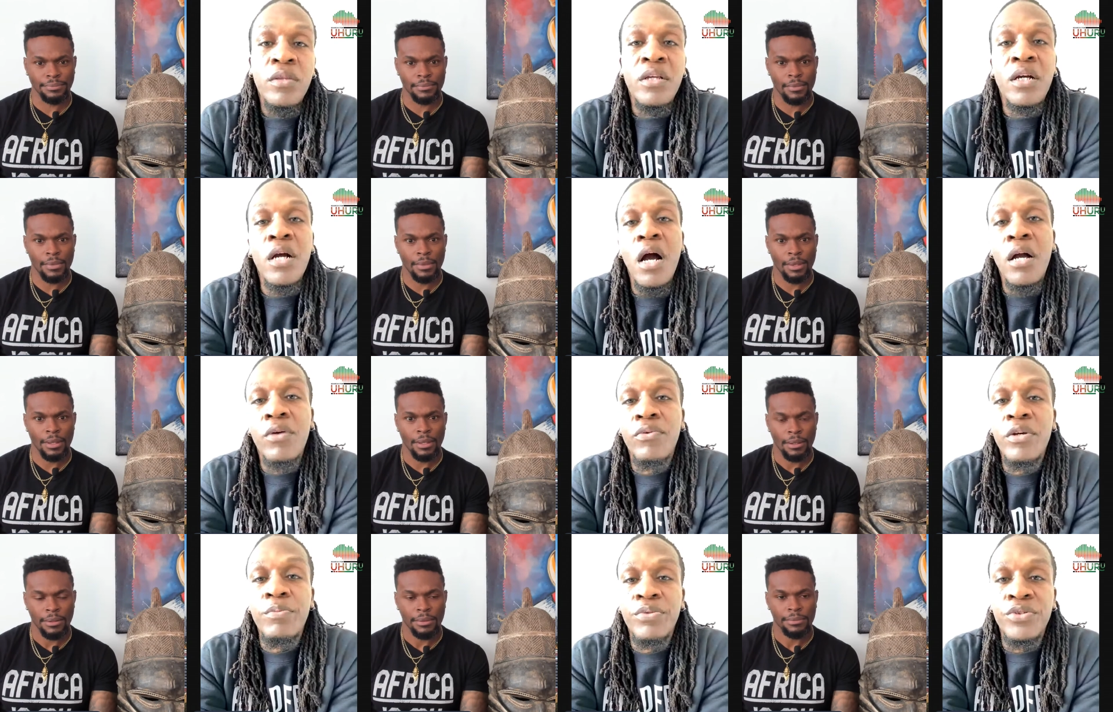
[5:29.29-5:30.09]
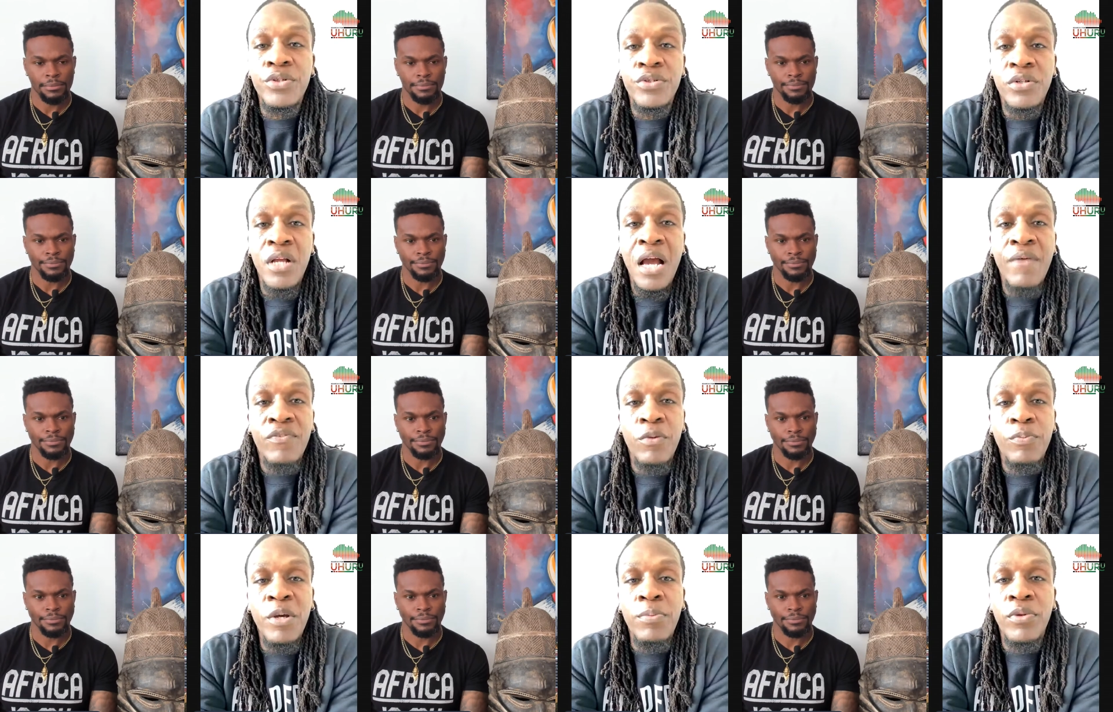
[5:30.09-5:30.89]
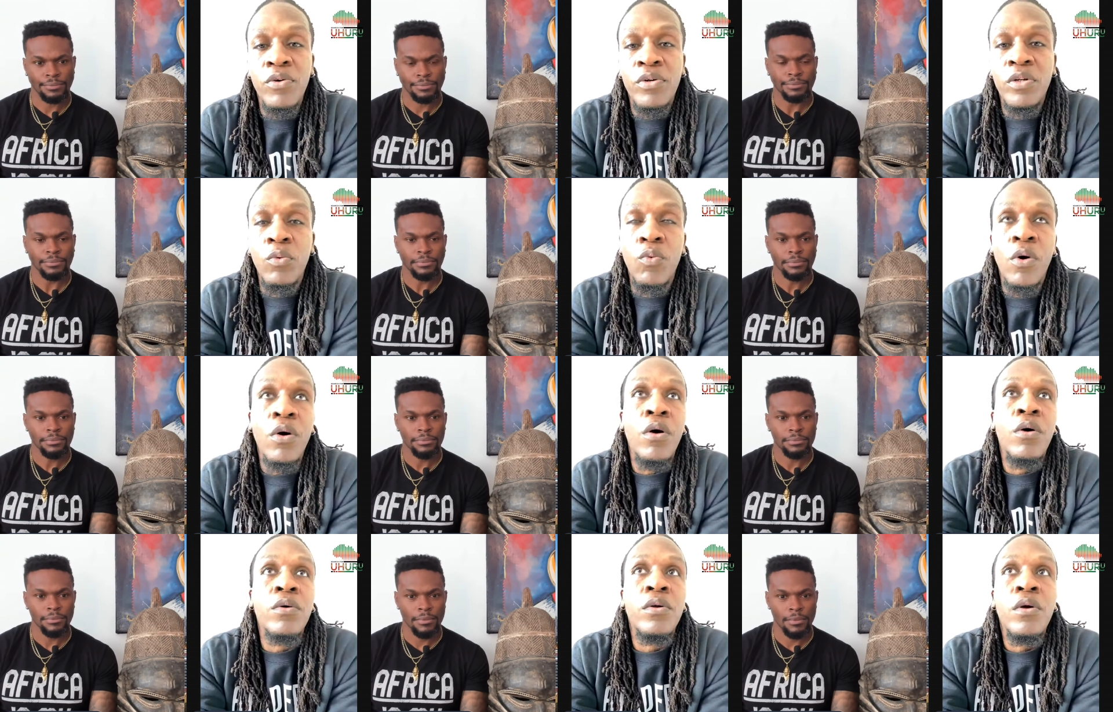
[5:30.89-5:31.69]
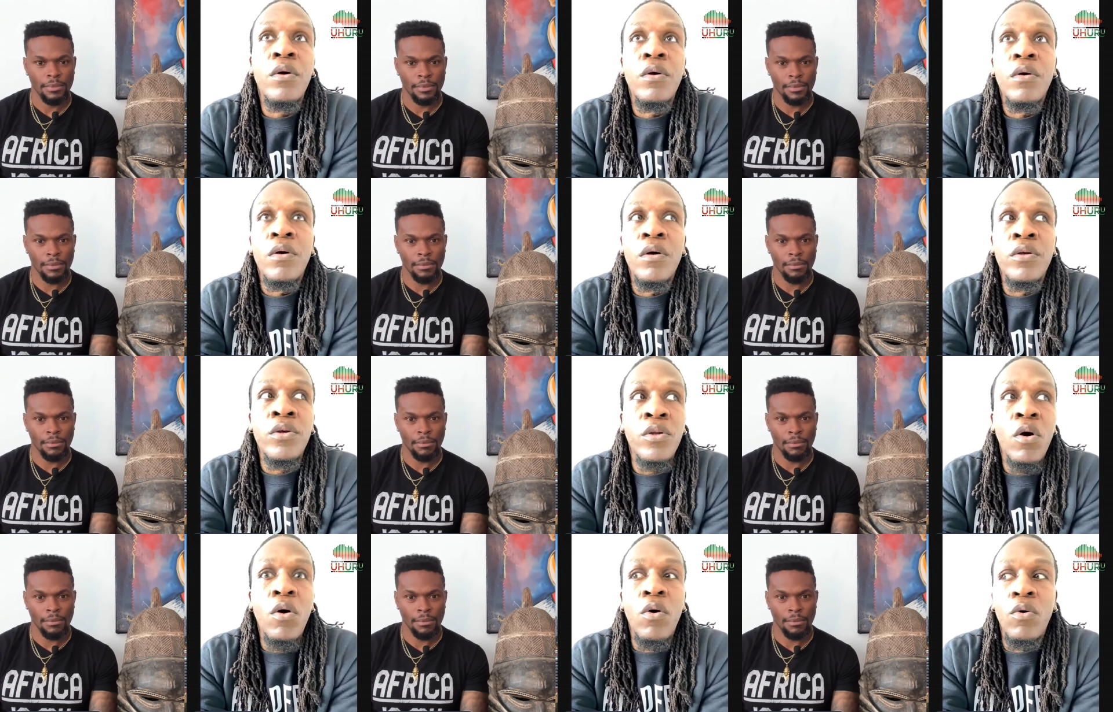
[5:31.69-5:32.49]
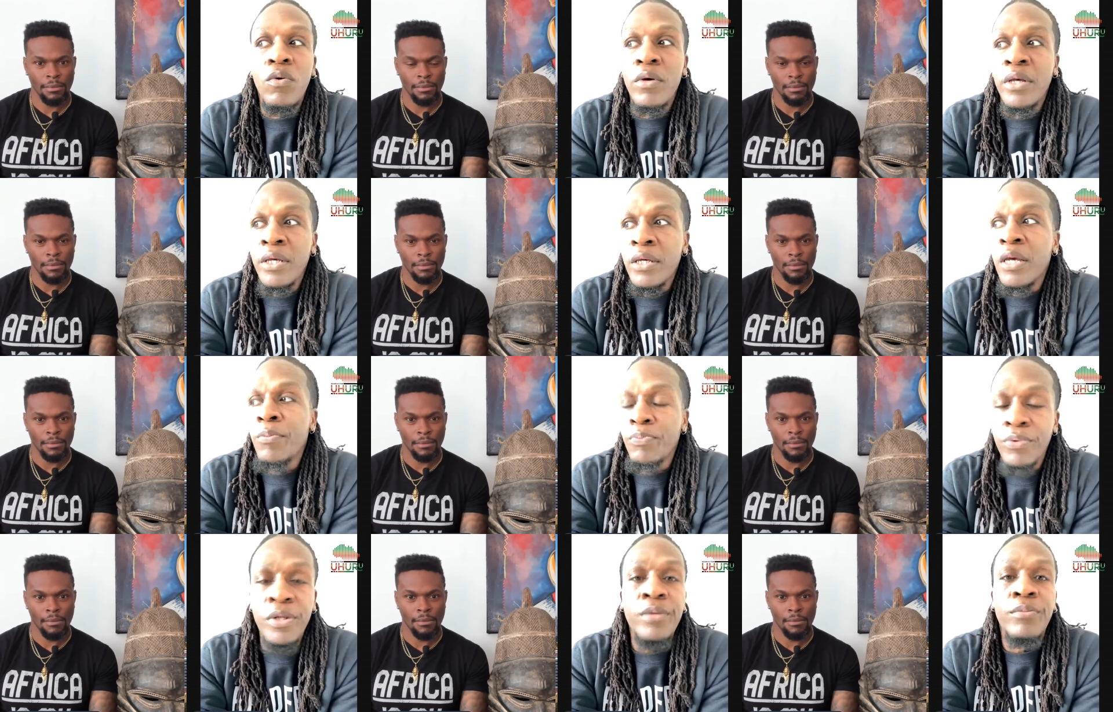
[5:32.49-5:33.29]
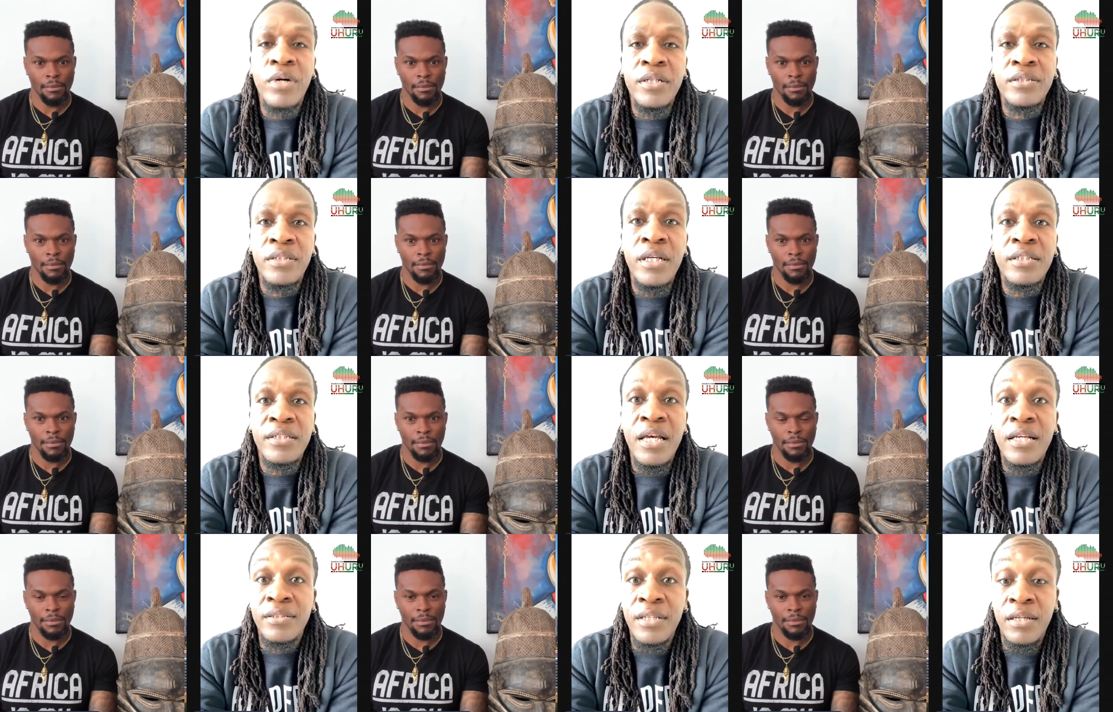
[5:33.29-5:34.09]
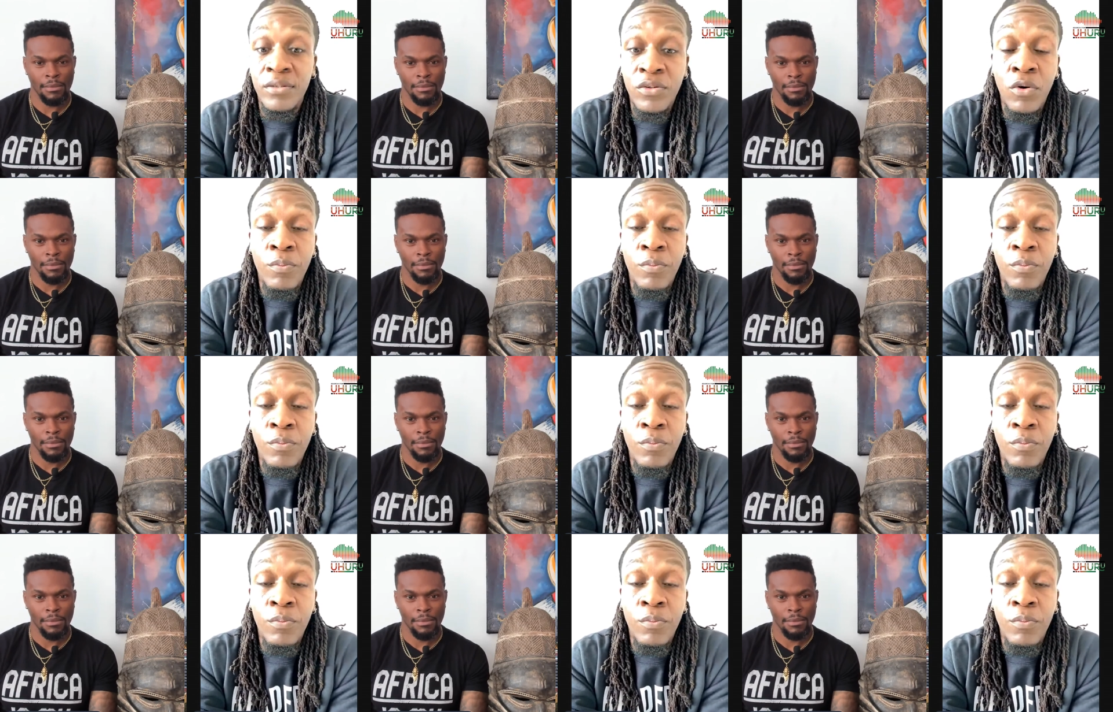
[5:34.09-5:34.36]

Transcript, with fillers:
Speaker 1: The concrete position the African people are in the world, you know, it, it pretty much dictates that you